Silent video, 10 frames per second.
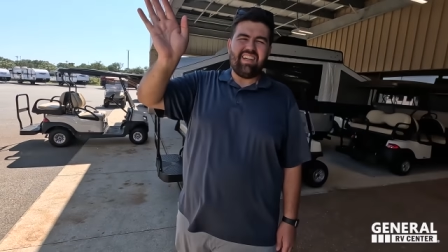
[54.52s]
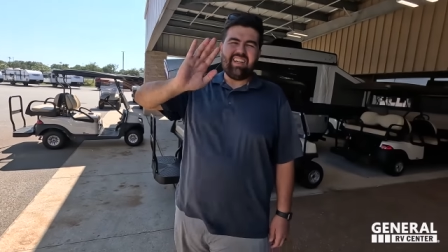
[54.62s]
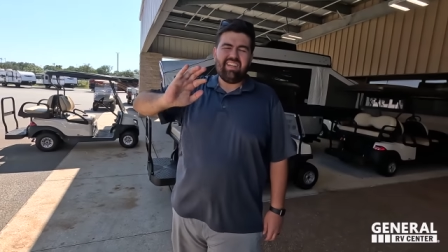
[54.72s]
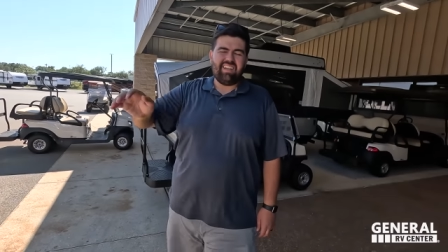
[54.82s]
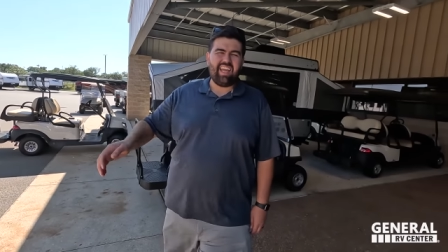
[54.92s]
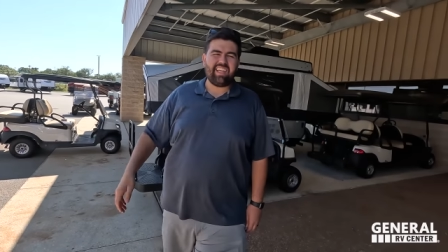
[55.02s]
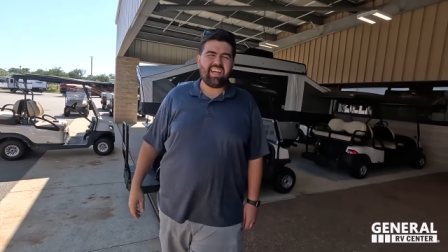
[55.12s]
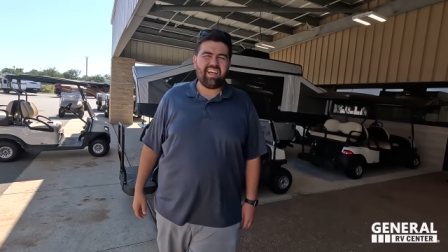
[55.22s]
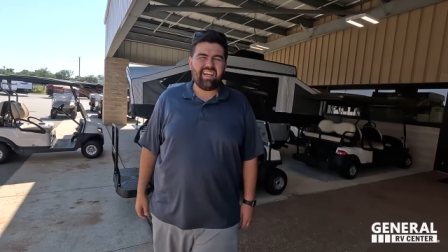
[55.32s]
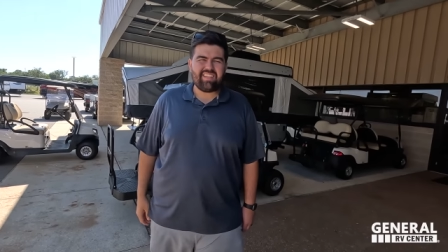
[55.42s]
Will! Hey
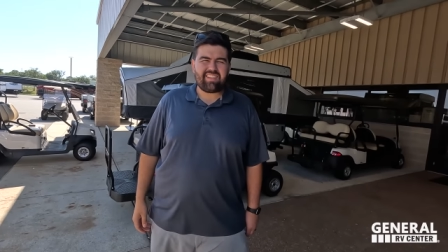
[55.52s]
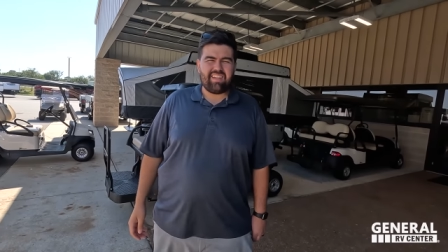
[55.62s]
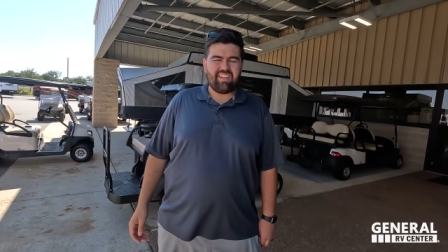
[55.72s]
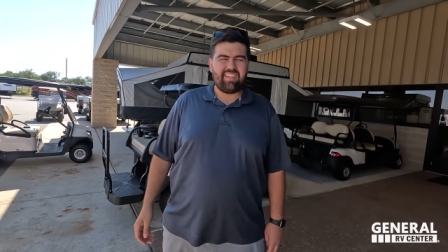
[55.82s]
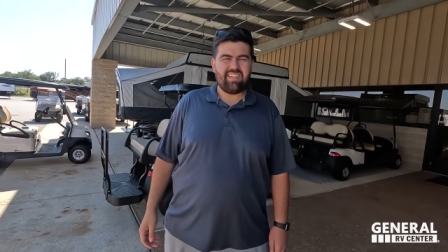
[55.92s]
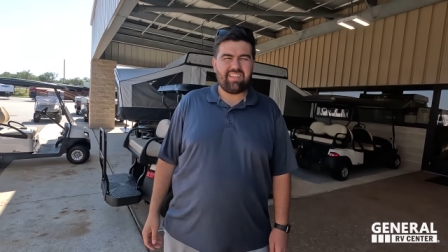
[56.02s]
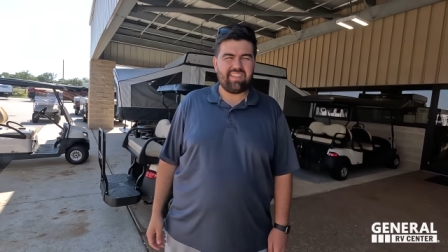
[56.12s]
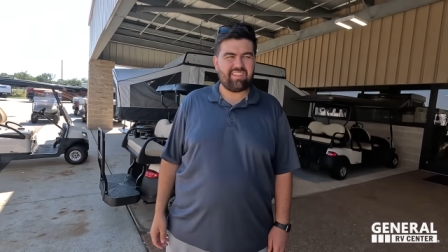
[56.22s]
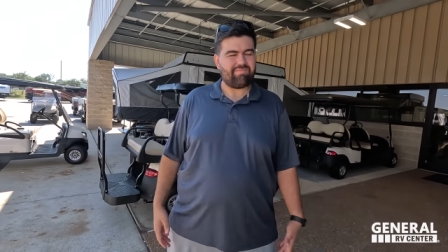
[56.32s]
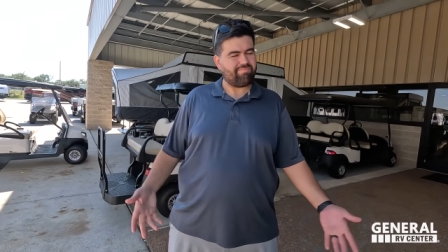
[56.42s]
guys! Wrapping
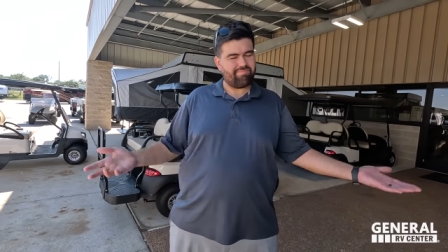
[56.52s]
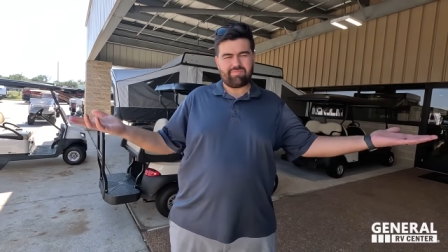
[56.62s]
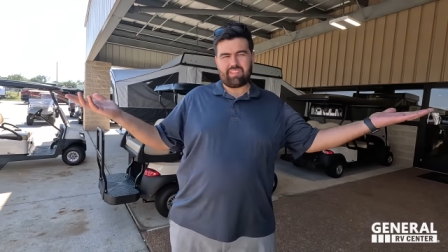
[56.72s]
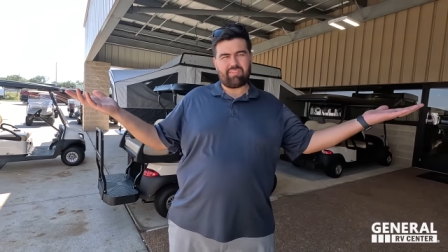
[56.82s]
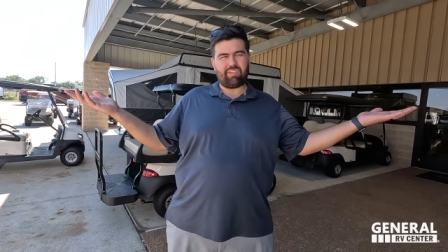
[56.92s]
up the day.